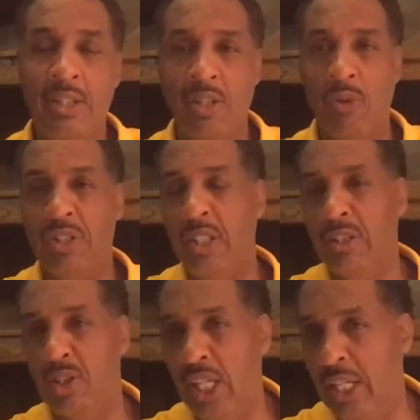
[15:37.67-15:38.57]
So we're
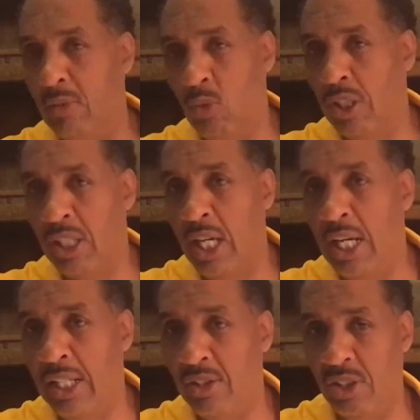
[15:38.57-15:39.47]
still saying one
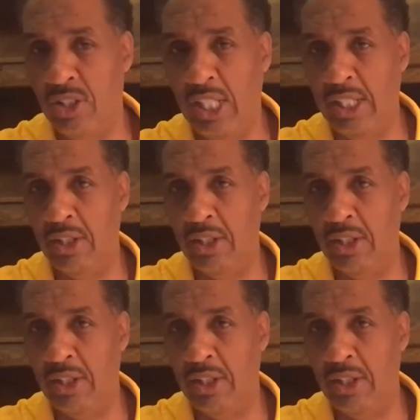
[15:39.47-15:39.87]
God. It's just that